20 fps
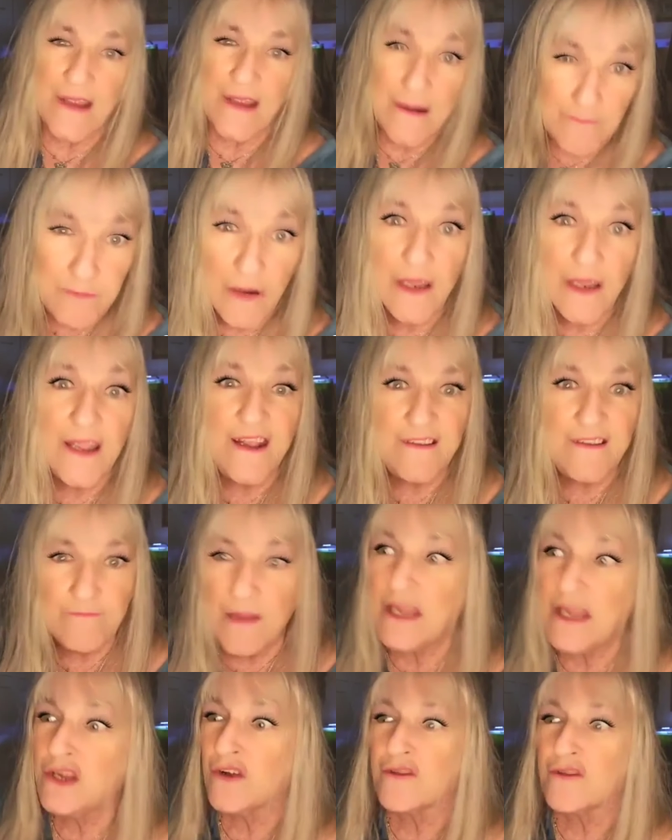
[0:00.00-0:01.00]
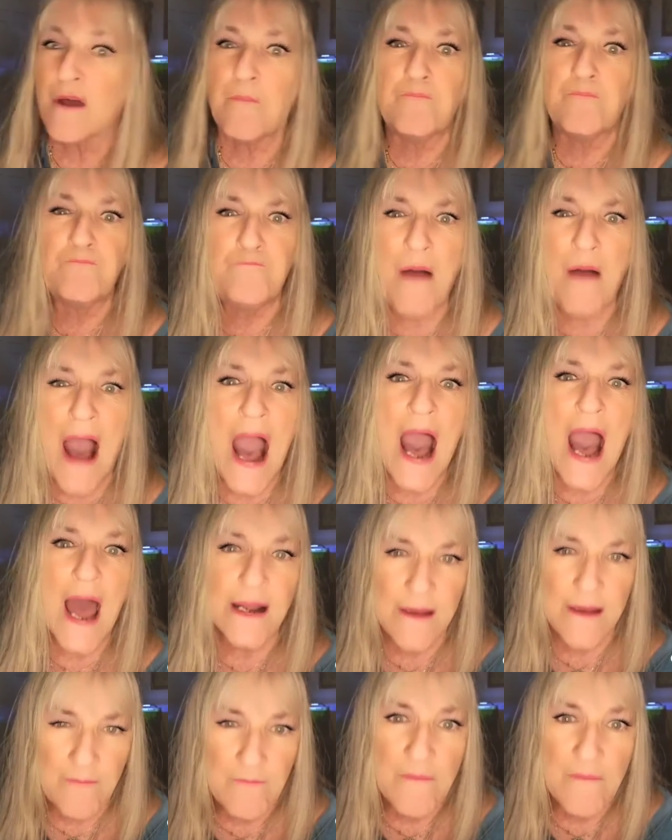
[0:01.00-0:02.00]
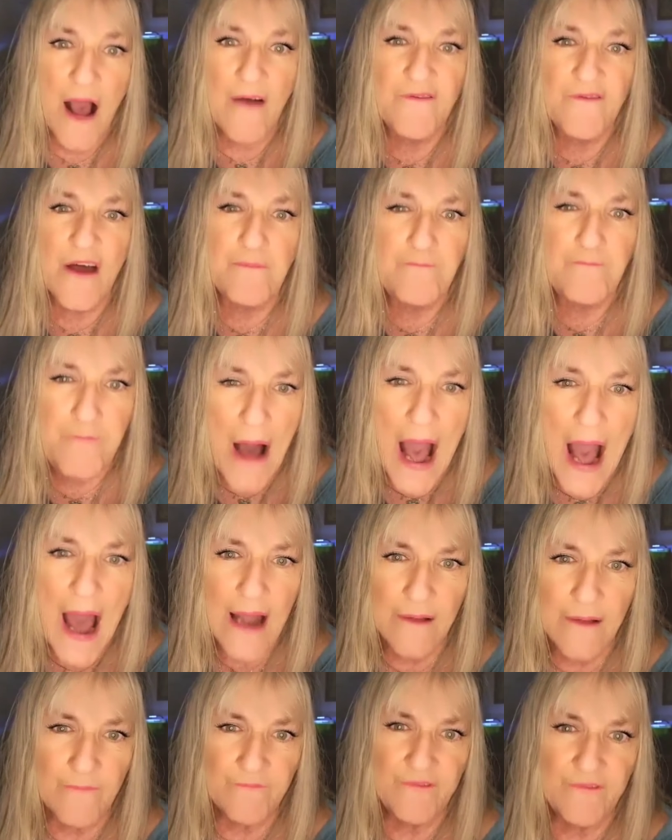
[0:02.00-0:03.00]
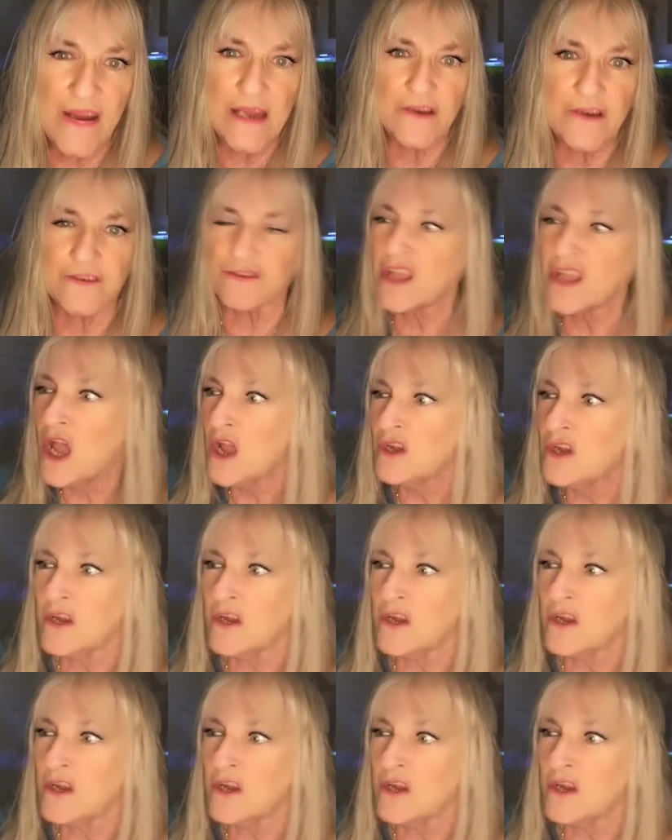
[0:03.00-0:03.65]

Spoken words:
And believe me, you're the bottom of the bottom feeders.